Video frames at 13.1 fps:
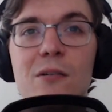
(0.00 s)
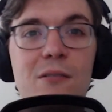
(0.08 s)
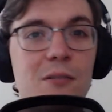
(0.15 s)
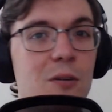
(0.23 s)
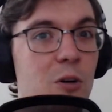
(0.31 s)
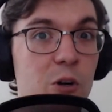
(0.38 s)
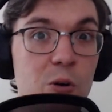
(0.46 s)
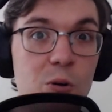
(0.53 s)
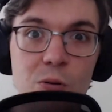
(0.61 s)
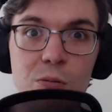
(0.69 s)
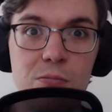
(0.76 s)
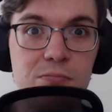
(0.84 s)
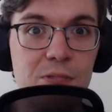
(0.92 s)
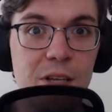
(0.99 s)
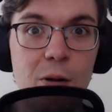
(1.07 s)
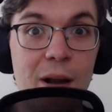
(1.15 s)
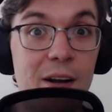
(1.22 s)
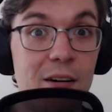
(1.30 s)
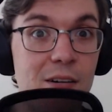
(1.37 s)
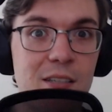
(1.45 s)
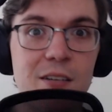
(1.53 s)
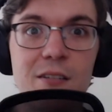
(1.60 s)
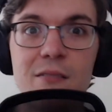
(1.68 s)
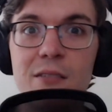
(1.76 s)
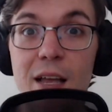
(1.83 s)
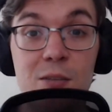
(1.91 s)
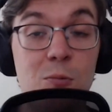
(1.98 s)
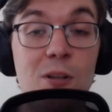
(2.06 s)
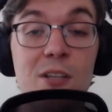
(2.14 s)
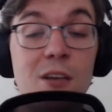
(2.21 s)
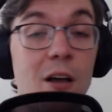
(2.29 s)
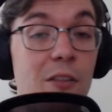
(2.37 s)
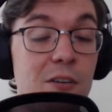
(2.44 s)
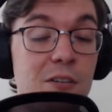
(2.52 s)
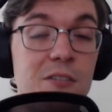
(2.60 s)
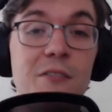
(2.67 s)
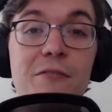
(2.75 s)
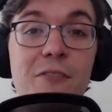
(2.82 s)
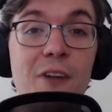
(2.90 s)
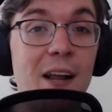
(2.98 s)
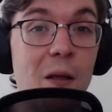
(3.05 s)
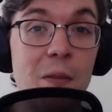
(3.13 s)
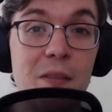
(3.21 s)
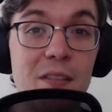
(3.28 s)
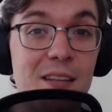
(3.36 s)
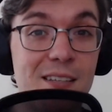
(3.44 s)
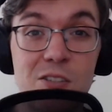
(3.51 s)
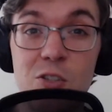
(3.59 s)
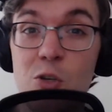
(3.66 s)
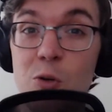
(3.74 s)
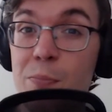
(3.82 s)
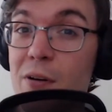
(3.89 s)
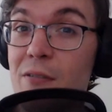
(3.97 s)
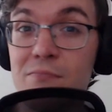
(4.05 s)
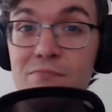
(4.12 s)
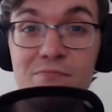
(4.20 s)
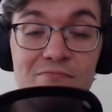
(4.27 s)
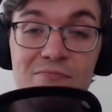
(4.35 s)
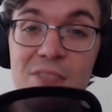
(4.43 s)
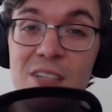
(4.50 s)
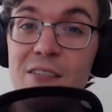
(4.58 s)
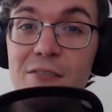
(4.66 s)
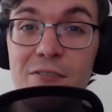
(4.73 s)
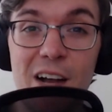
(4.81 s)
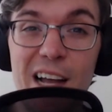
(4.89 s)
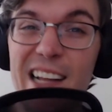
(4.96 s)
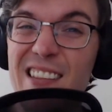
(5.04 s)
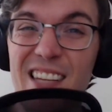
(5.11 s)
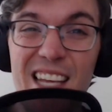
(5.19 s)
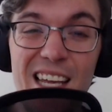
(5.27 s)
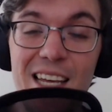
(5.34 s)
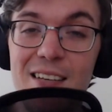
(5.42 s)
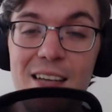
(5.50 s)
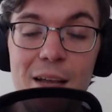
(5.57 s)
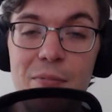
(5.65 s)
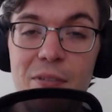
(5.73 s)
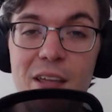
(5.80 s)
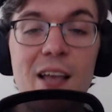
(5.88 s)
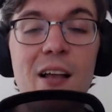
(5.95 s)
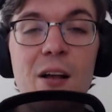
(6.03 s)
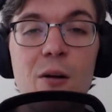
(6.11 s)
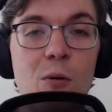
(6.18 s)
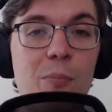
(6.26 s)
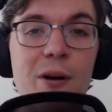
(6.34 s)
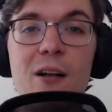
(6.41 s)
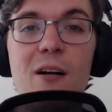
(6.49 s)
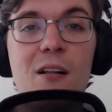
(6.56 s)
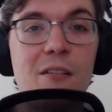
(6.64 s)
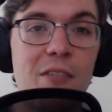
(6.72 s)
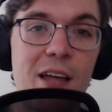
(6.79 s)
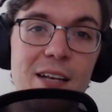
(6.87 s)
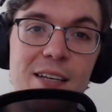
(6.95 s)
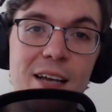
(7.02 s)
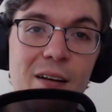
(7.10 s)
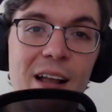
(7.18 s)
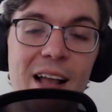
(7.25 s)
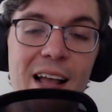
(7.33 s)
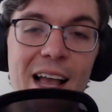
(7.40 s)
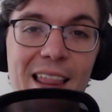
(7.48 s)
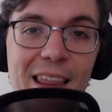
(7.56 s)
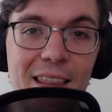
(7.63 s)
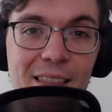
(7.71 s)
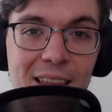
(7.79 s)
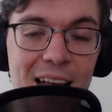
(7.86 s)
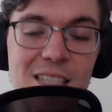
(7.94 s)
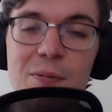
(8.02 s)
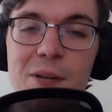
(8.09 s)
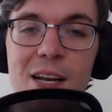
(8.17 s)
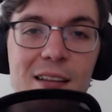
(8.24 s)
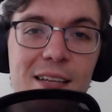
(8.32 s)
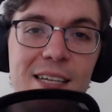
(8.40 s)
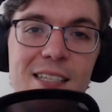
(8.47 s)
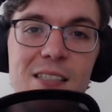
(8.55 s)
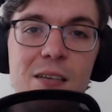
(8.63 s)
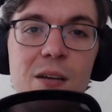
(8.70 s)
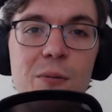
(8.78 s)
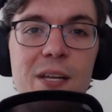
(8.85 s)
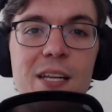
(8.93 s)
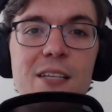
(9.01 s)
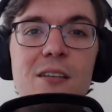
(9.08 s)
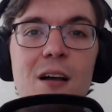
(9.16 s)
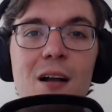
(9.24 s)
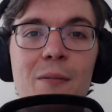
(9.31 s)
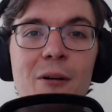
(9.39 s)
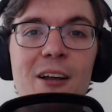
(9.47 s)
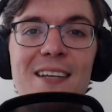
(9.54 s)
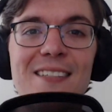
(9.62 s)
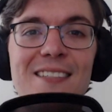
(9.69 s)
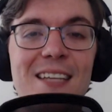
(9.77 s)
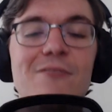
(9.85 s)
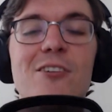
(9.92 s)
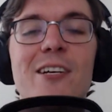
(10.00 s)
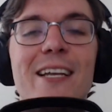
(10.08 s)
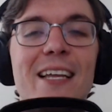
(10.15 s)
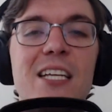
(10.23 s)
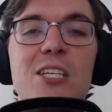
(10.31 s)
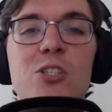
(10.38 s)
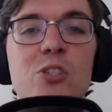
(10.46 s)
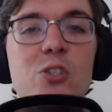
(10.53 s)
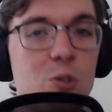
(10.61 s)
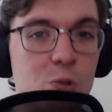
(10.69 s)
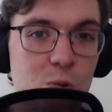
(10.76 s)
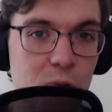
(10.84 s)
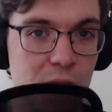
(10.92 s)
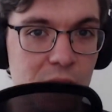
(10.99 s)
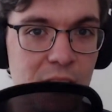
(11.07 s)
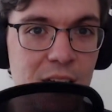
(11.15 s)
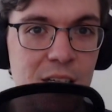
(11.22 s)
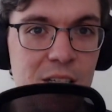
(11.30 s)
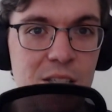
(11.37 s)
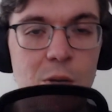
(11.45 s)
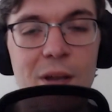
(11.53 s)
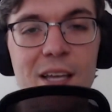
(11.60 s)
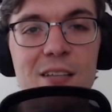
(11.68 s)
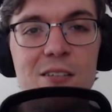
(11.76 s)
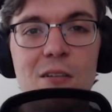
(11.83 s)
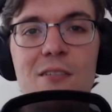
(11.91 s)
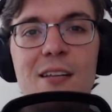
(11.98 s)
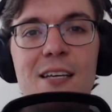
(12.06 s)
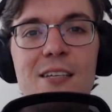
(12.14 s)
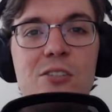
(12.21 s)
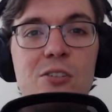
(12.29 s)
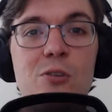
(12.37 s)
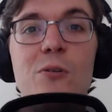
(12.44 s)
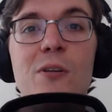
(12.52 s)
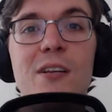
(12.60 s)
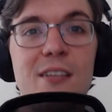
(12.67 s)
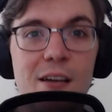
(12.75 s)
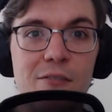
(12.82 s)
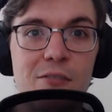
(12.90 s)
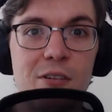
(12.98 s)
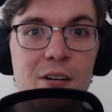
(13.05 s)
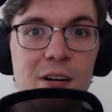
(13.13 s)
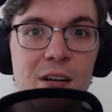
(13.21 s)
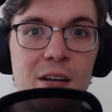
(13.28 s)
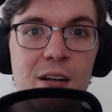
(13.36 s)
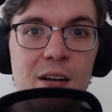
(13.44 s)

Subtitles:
who, you know, Harrison, as well as others could fight on this super fight league type thing. We'll break all of that down. And then last but not least, we need to talk about Endeavor getting sued. So a consultant has sued Endeavor,